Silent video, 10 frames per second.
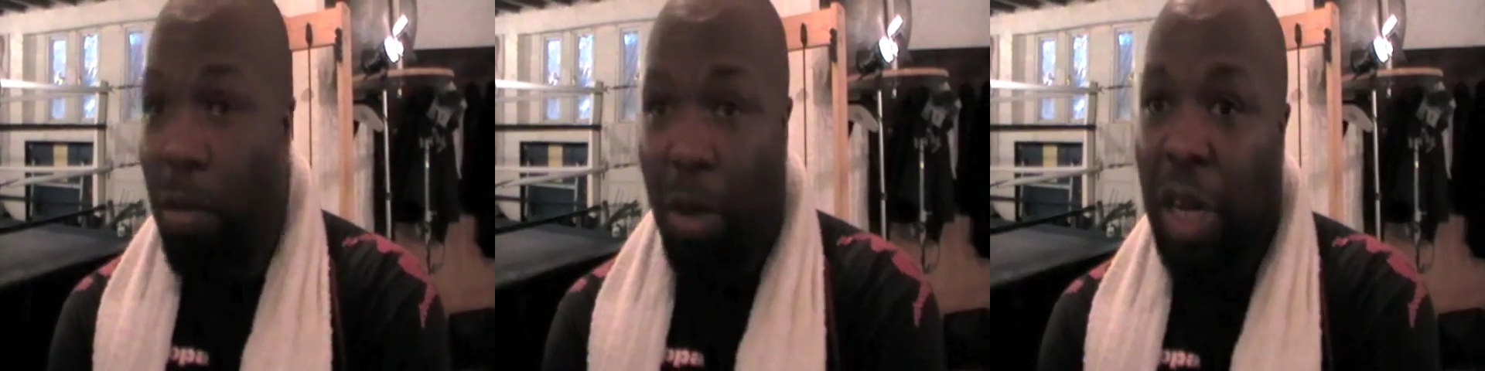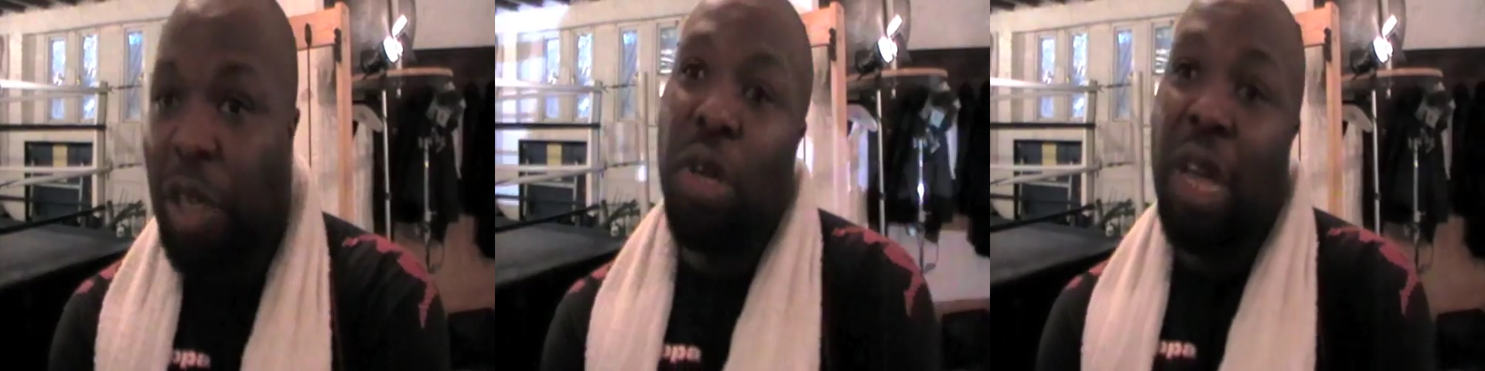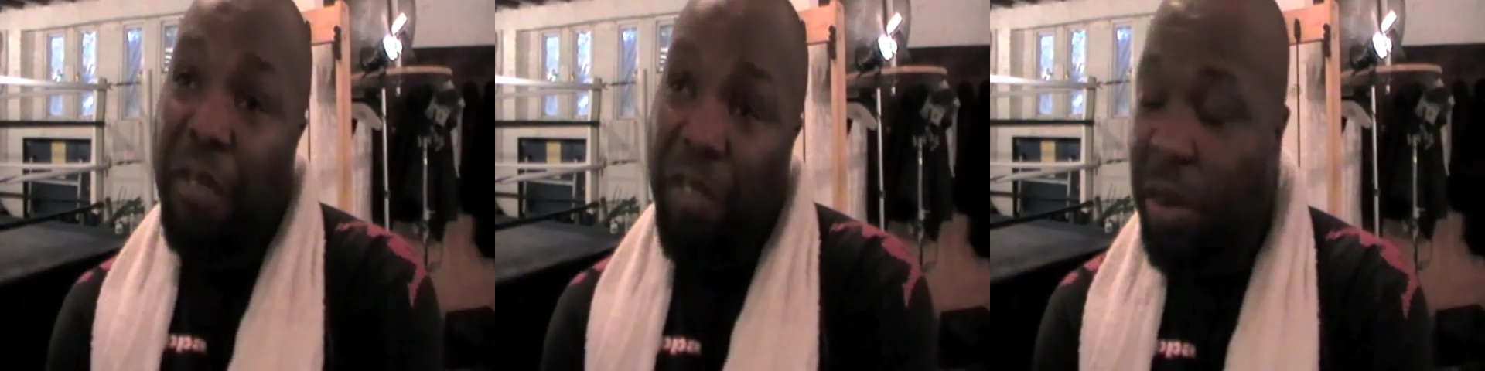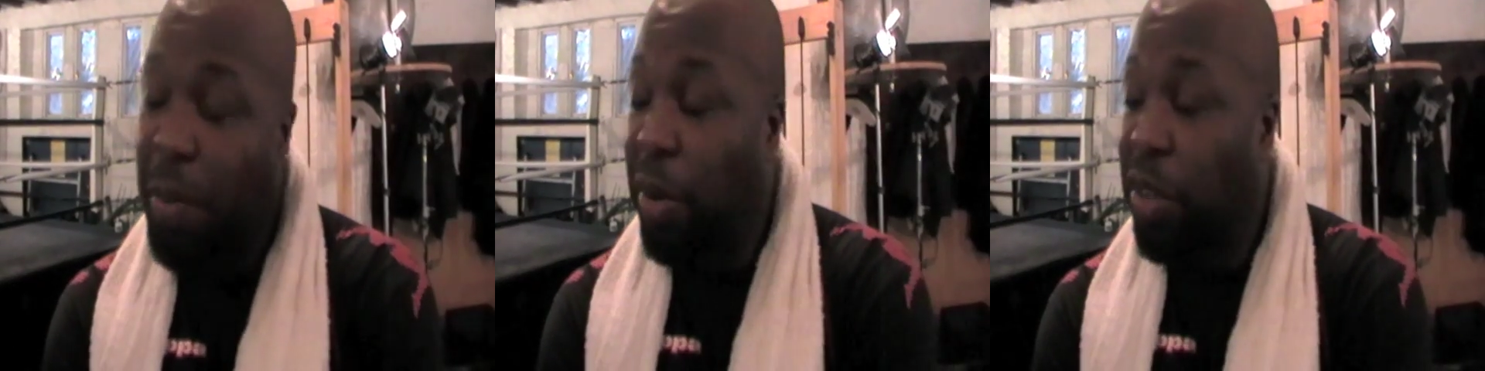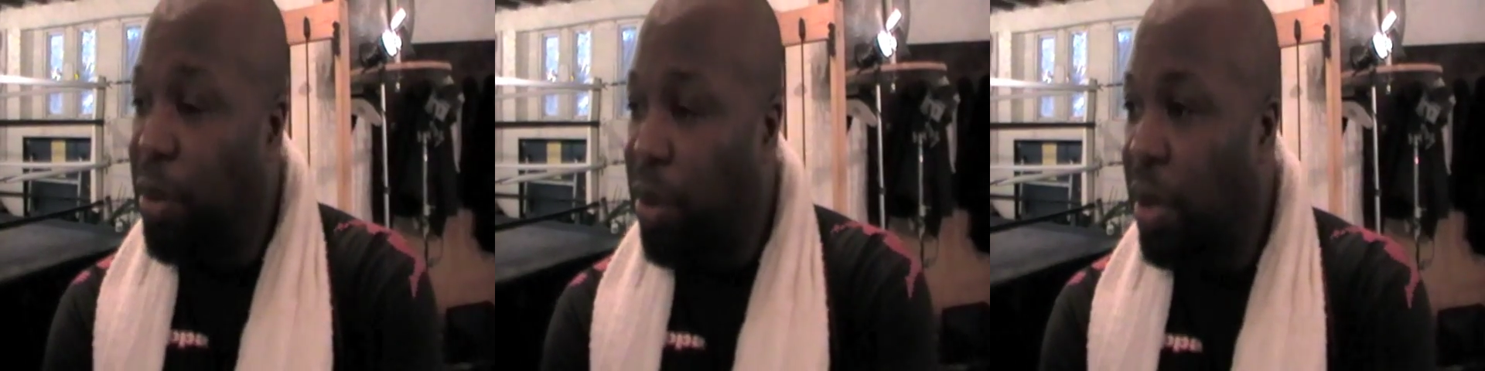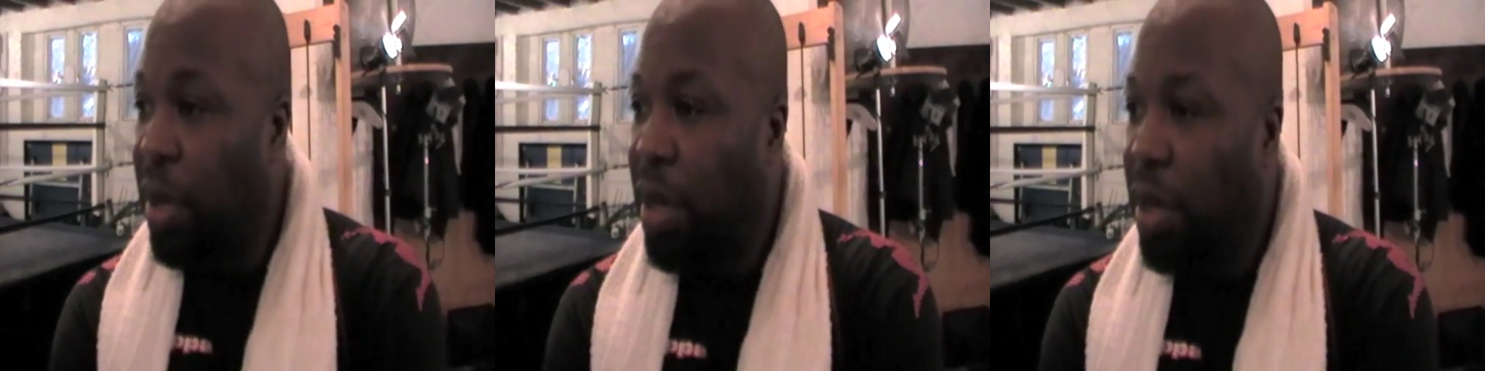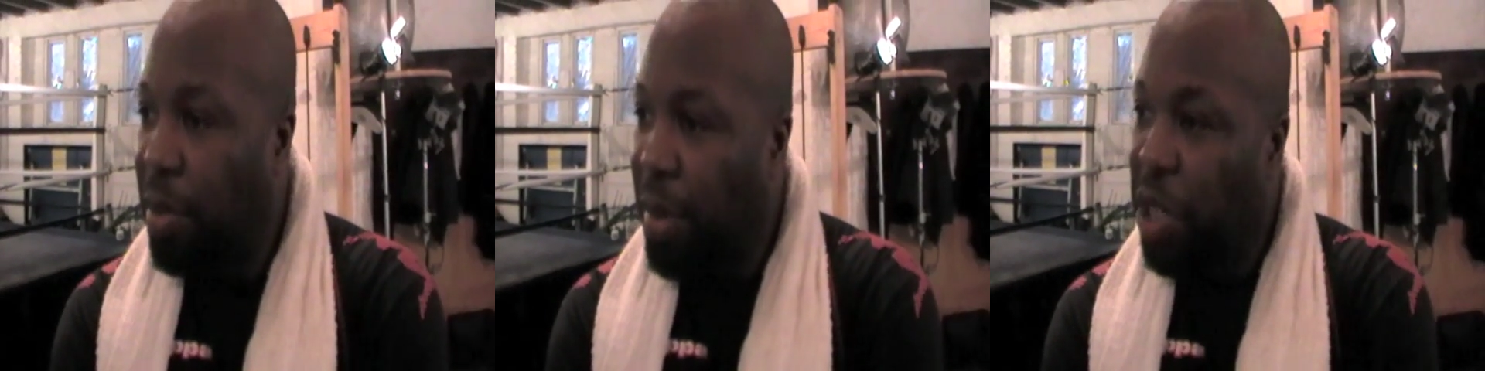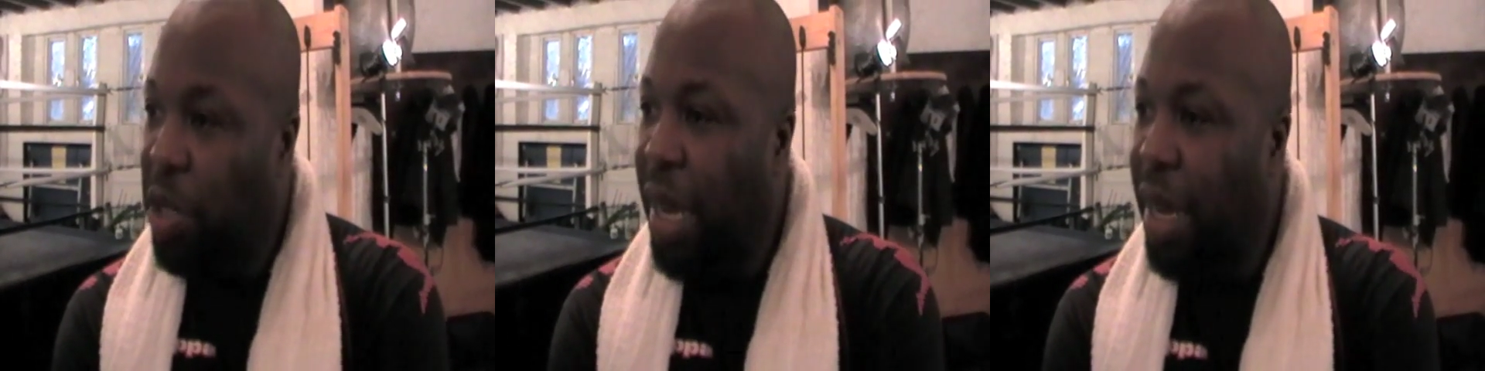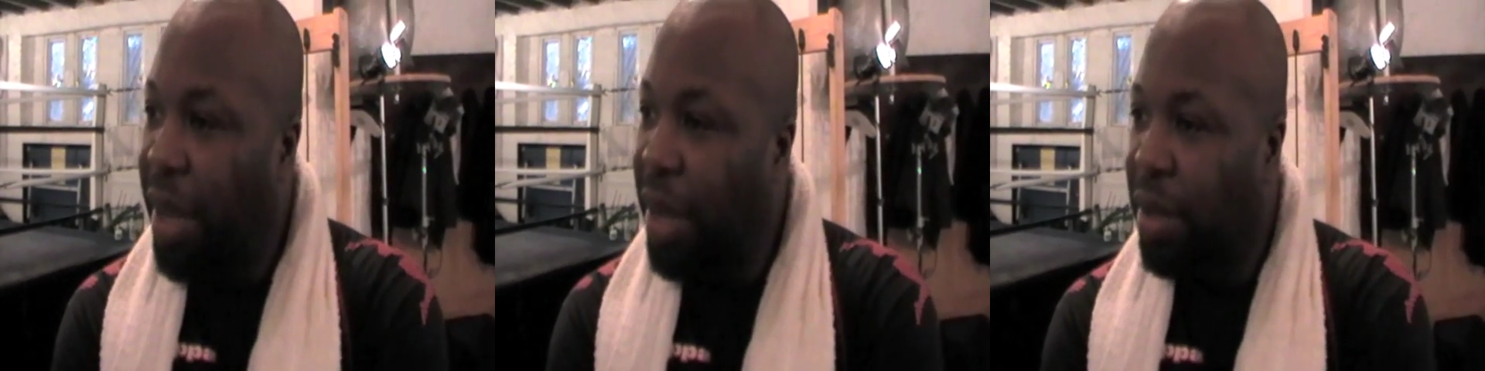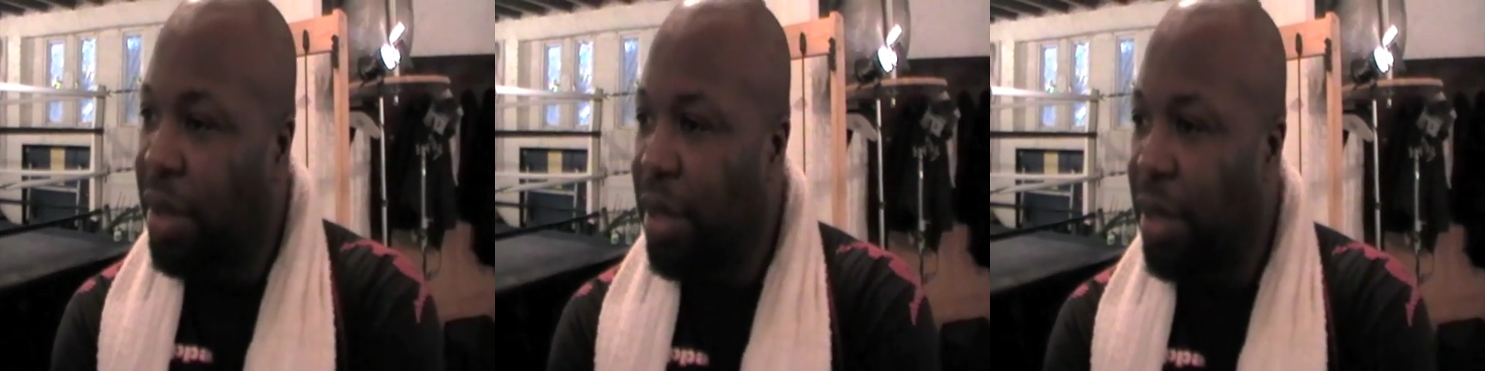We're going to do everything possible to make sure that it does.